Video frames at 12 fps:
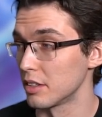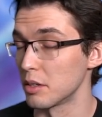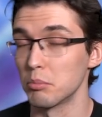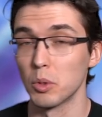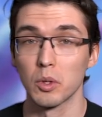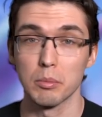
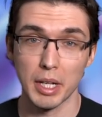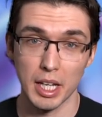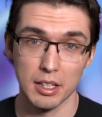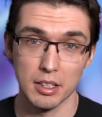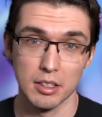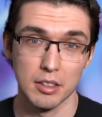More
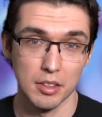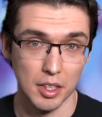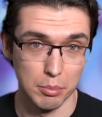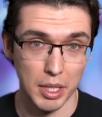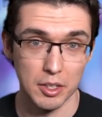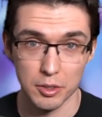mana, the
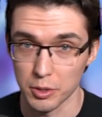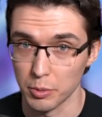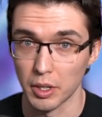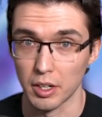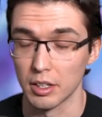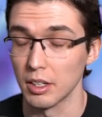better you are.